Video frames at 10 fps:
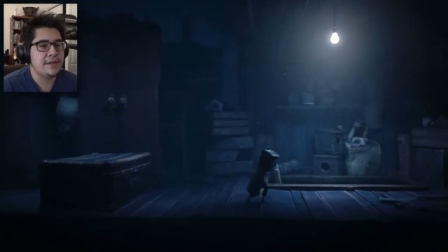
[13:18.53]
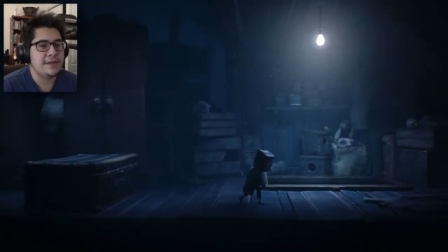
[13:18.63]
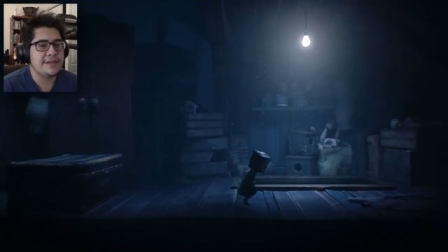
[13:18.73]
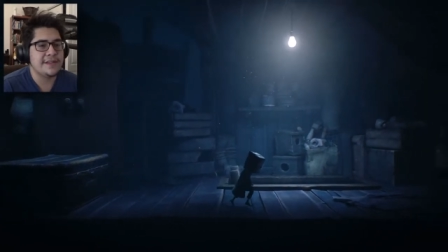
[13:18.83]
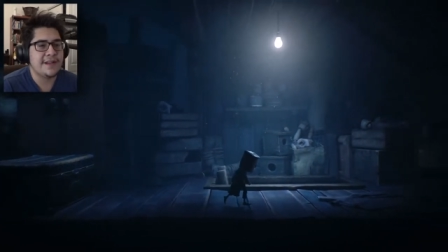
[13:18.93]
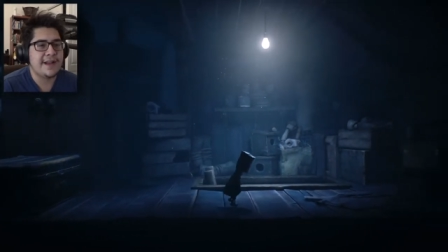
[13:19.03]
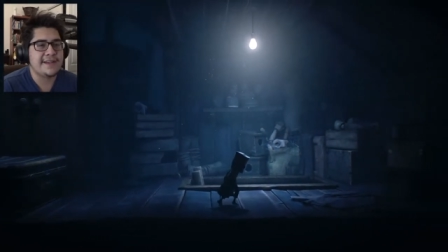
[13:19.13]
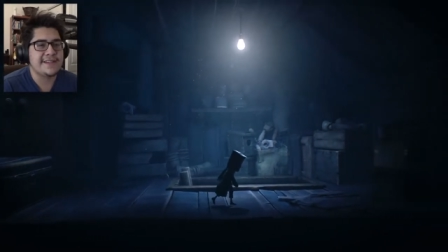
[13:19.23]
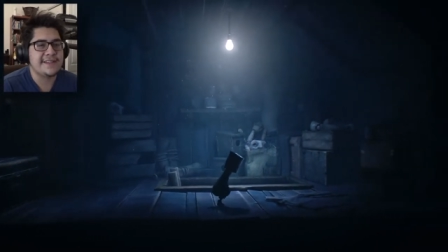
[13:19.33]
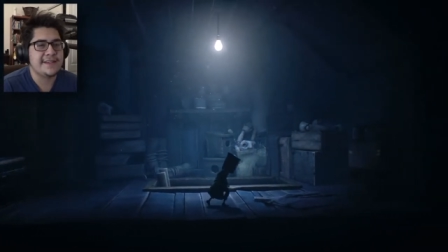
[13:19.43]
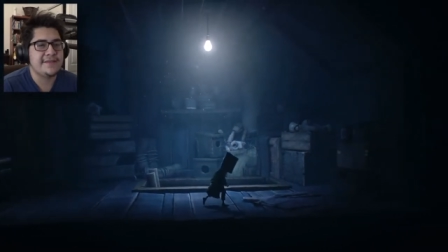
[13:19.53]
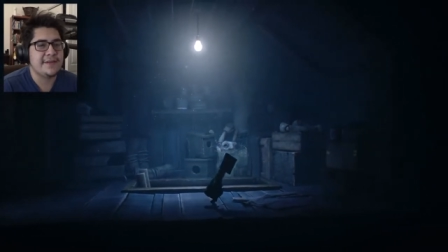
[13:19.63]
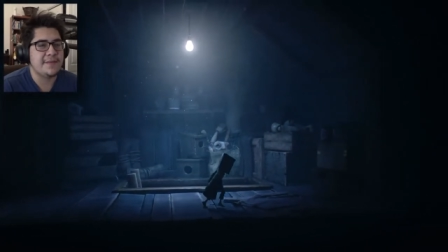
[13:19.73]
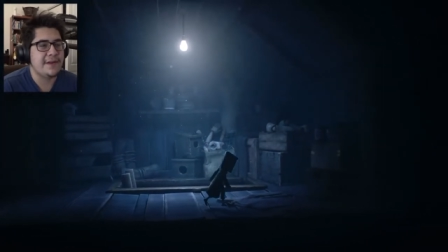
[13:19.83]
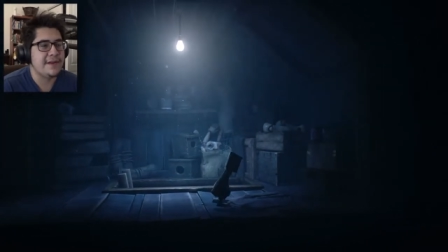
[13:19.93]
There's a lot of stuff
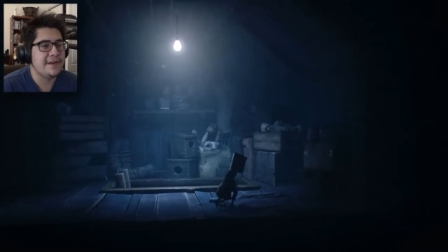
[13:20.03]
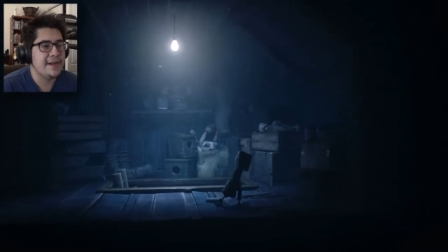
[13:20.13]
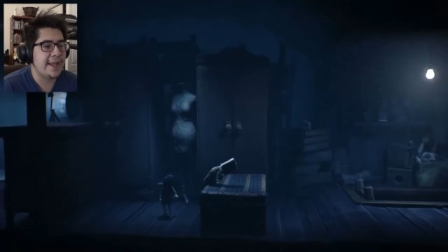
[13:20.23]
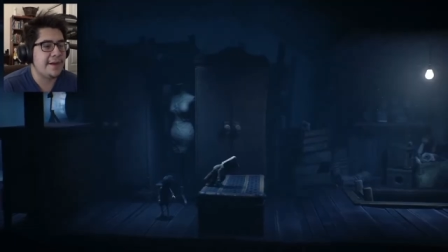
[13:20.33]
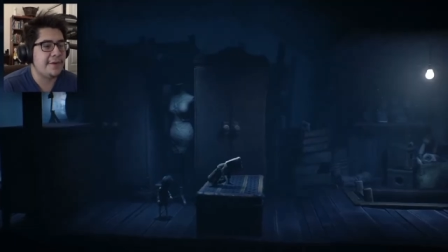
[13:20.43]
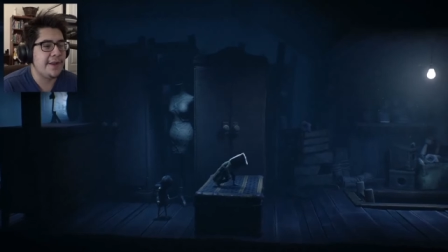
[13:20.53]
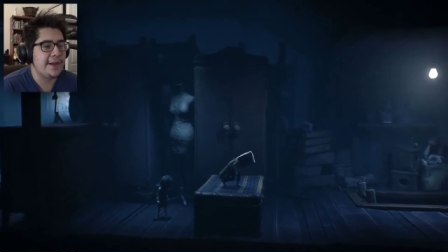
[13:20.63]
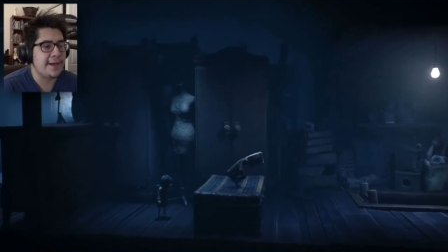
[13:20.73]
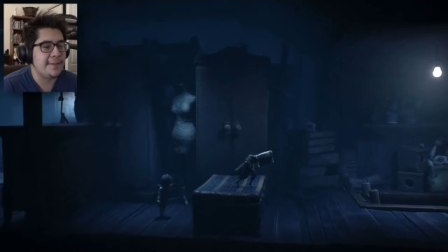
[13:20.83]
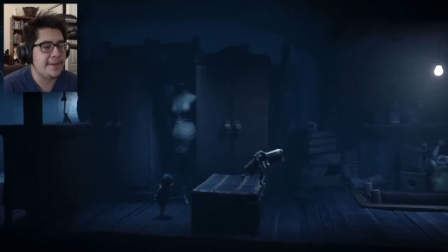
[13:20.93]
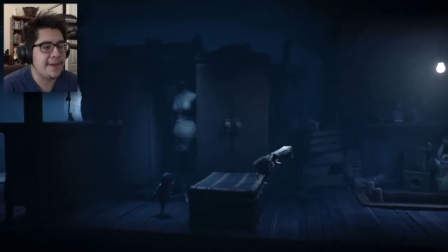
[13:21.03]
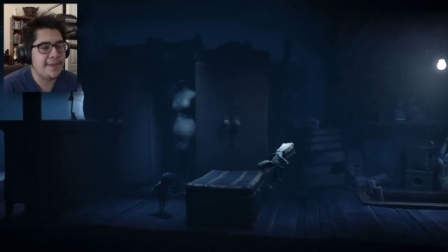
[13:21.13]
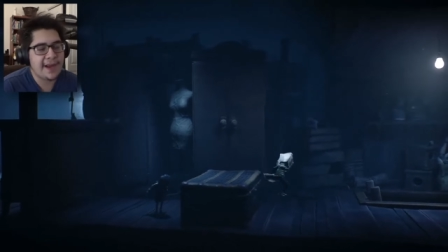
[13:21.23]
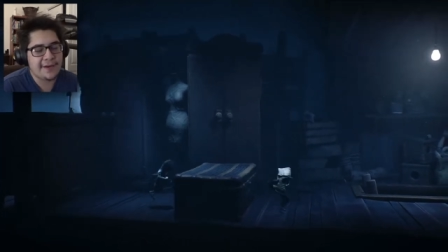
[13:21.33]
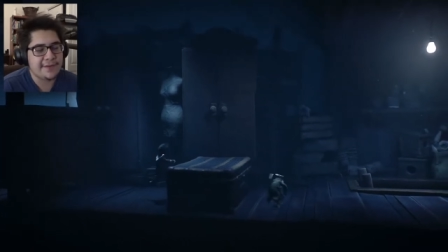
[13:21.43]
up here. Okay, hold on. Come
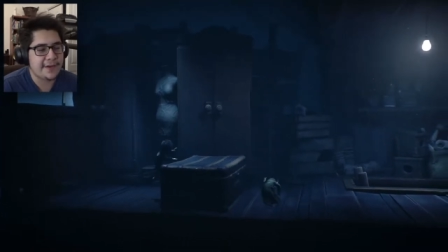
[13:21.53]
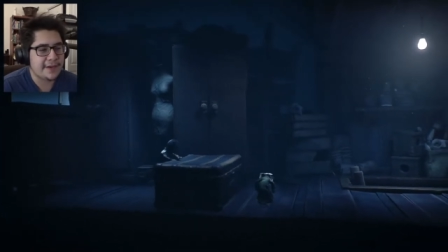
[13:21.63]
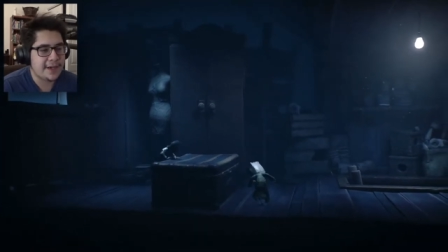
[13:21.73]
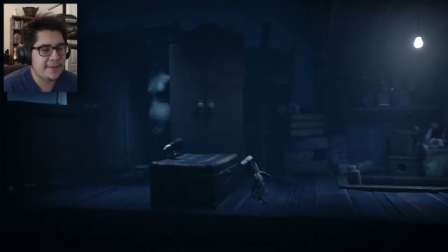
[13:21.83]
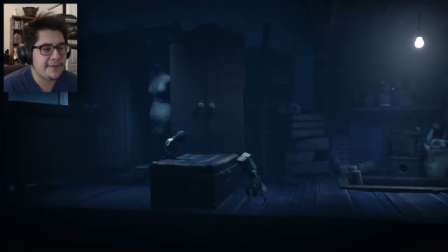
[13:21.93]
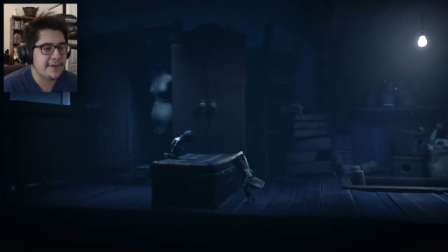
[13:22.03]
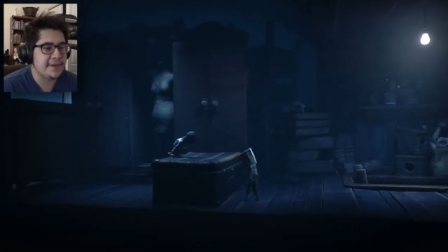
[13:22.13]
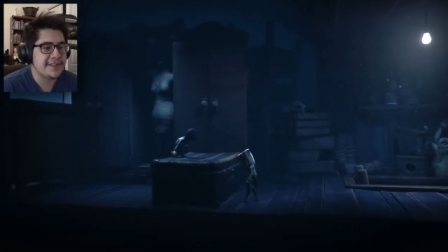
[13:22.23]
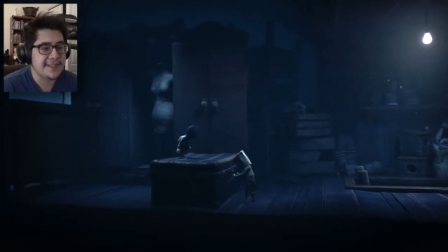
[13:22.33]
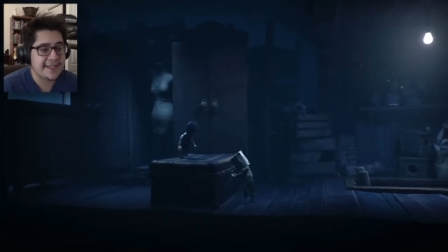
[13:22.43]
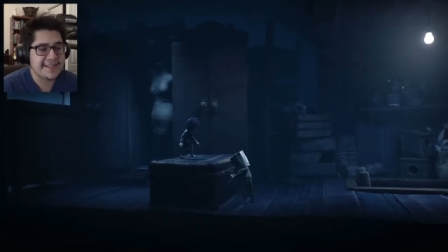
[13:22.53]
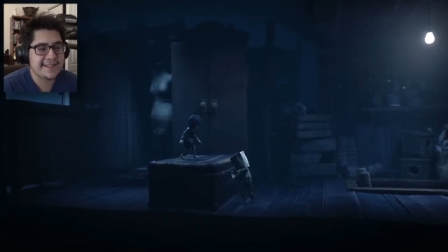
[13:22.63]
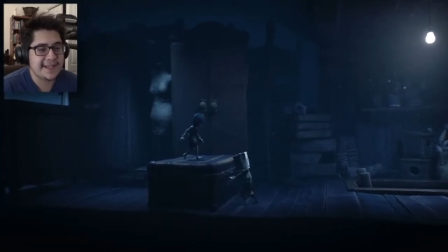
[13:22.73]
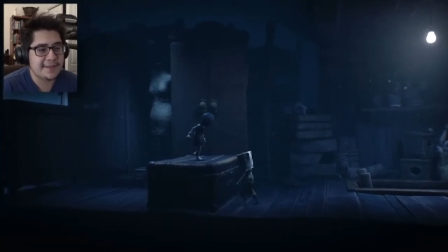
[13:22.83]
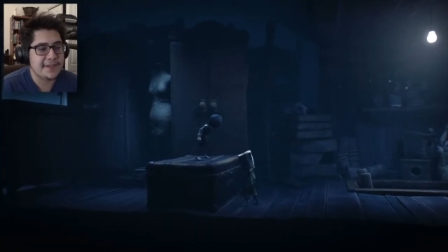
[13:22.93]
back over here. Come over here.
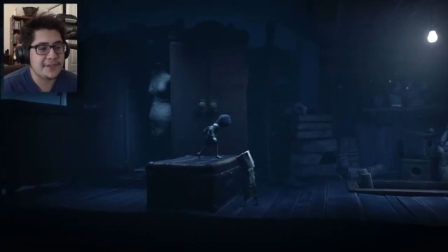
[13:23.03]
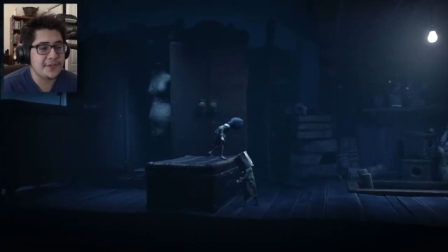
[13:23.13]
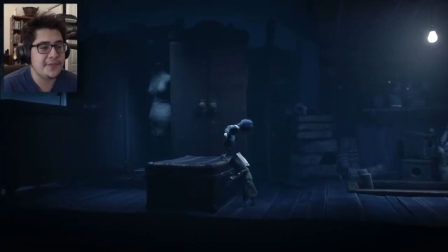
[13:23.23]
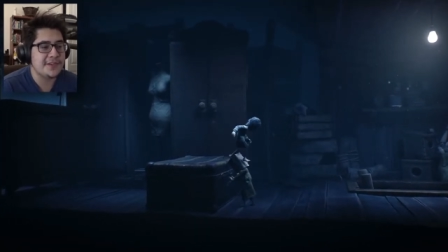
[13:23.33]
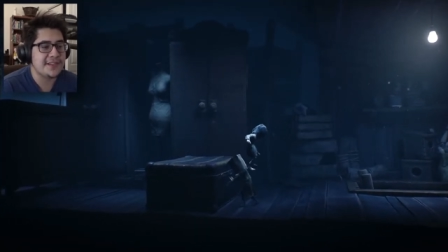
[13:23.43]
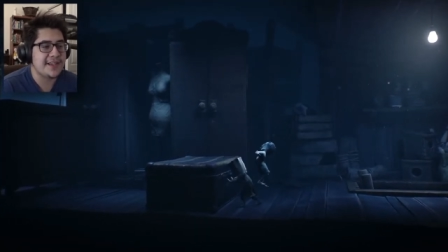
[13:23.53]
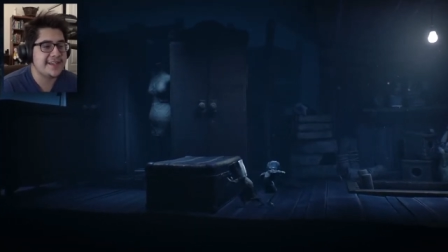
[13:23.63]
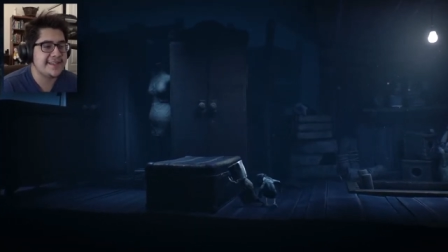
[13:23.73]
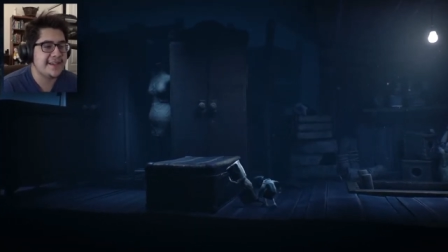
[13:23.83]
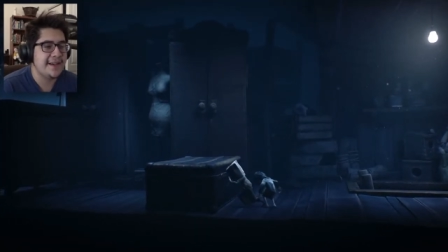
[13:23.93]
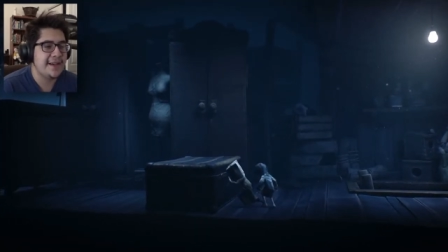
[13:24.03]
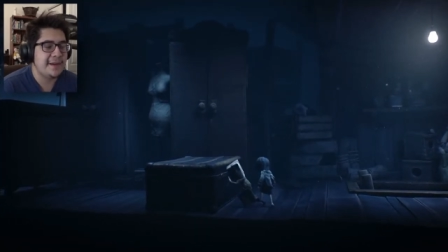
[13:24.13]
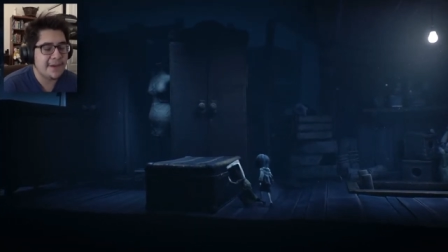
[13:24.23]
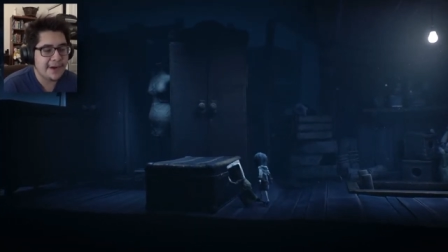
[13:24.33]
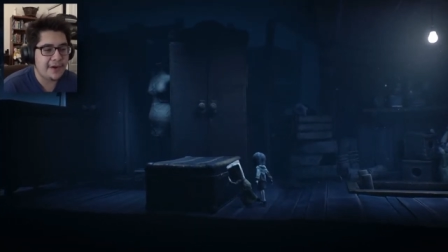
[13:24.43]
Six. I'm gonna assume you're Six.
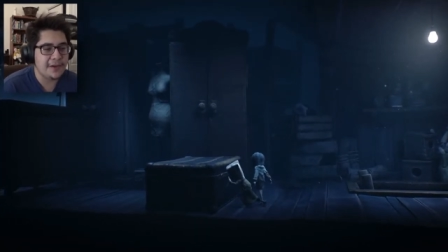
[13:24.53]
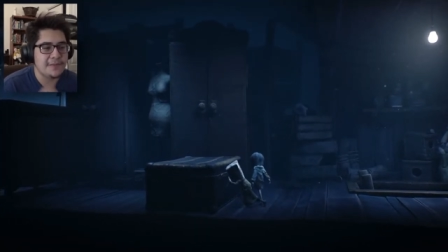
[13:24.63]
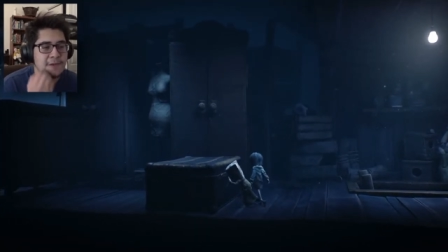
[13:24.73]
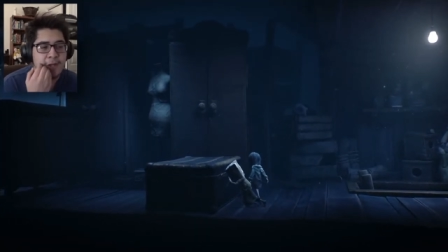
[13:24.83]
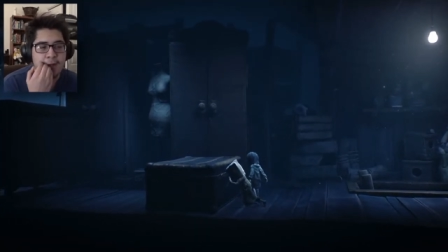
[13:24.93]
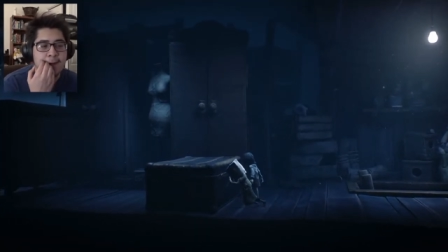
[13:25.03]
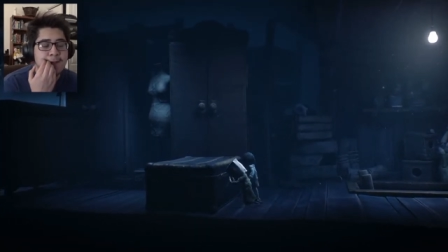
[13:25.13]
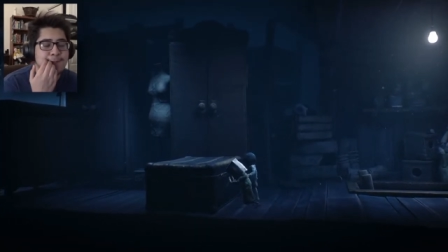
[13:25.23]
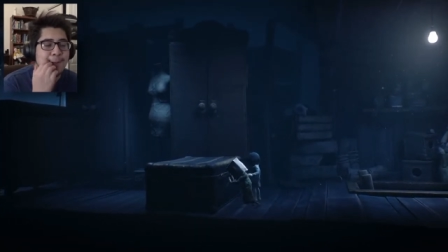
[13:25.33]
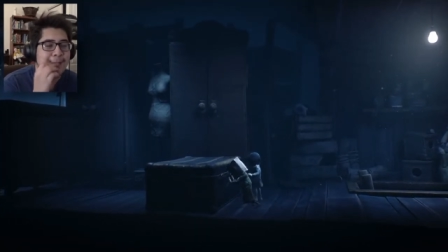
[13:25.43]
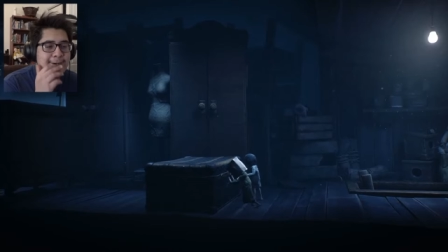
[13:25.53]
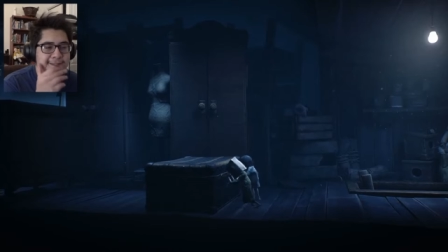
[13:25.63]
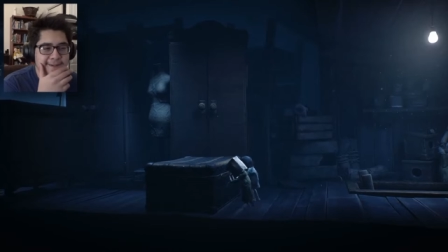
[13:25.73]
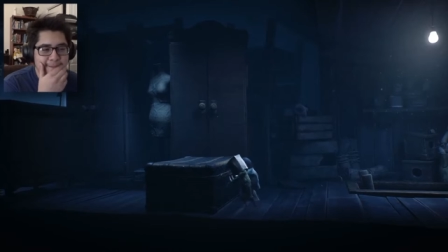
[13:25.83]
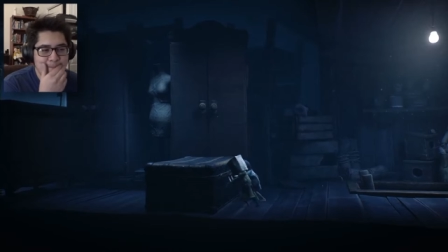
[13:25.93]
I'm gonna call him Lunchbox.